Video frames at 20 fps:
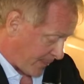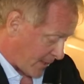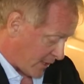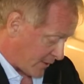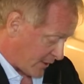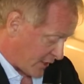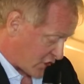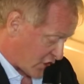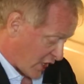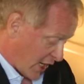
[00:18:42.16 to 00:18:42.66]

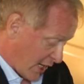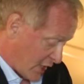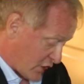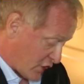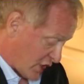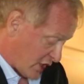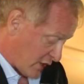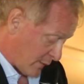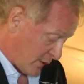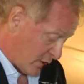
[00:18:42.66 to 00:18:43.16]
and the
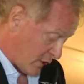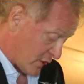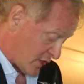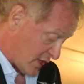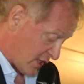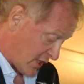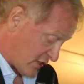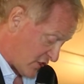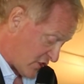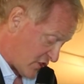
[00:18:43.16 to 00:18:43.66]
challenging
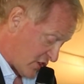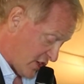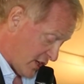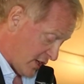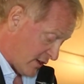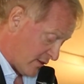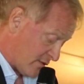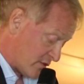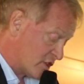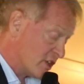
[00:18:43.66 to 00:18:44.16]
community it
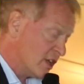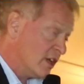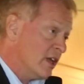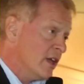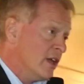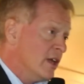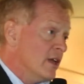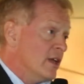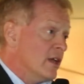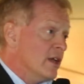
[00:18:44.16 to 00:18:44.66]
serves,
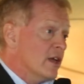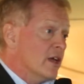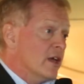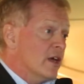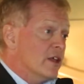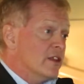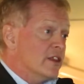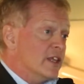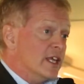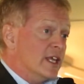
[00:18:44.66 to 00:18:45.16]

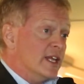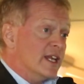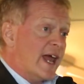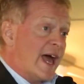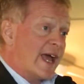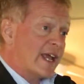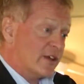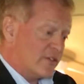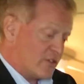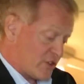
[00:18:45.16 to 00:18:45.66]
the
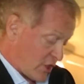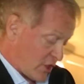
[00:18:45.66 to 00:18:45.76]
lack of